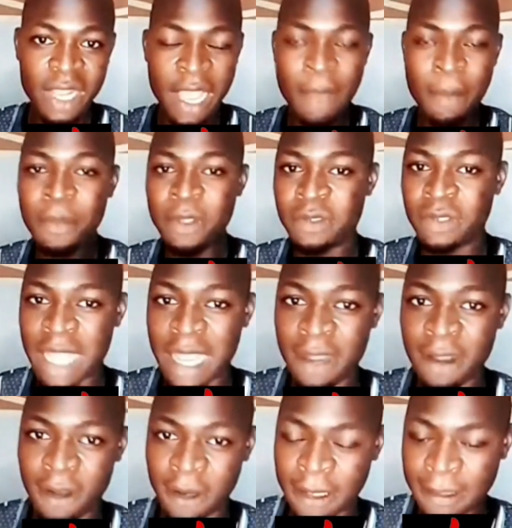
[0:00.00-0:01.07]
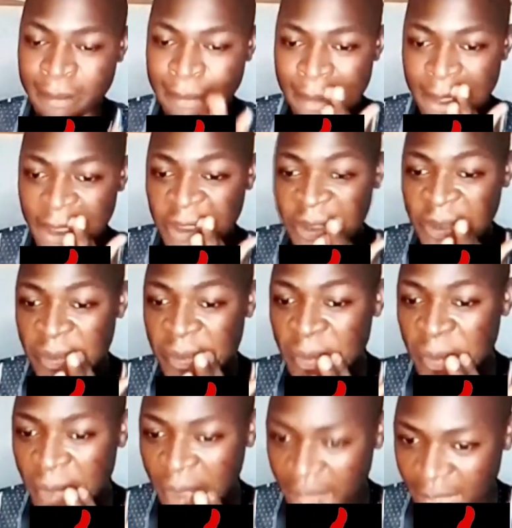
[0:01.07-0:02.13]
Help me to thank God.
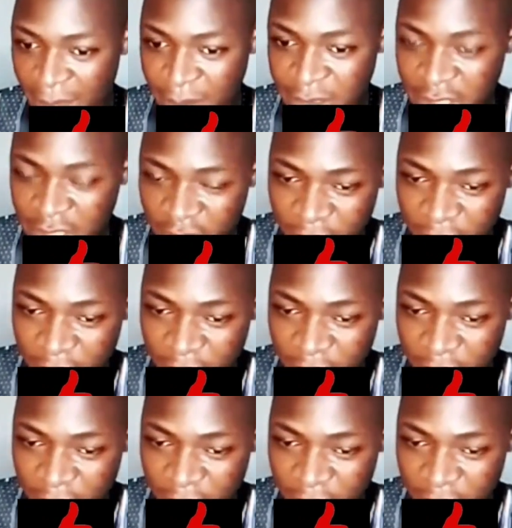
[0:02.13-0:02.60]
The